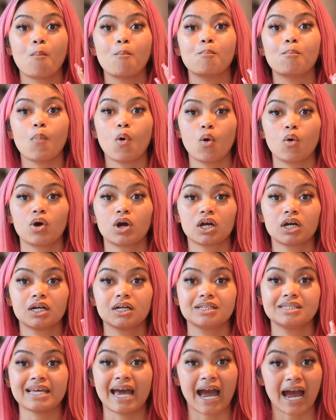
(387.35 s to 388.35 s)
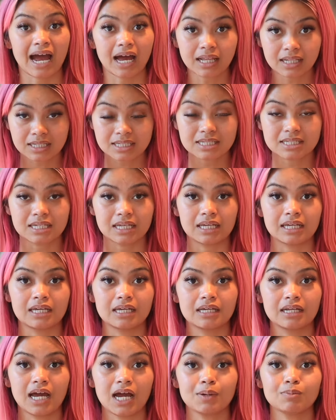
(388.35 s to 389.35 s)
more
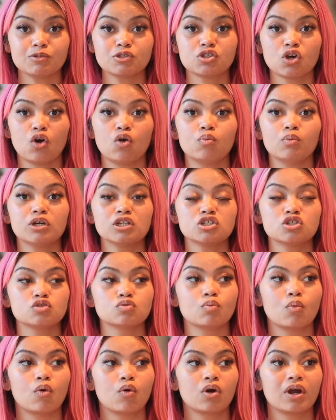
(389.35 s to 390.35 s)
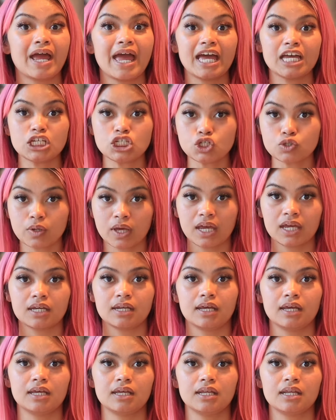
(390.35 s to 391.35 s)
talented, I'm so much more
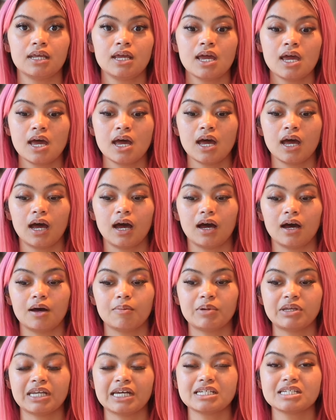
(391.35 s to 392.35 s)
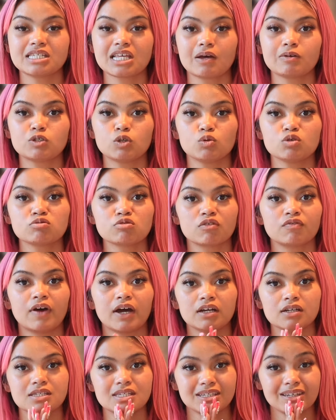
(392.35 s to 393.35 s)
educated, and I just have so much more
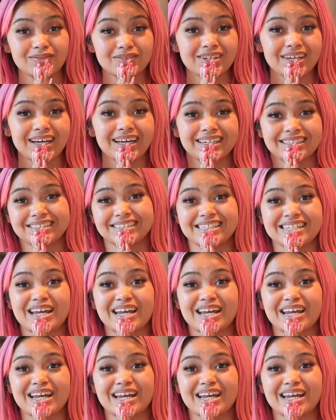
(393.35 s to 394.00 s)
value to give you guys.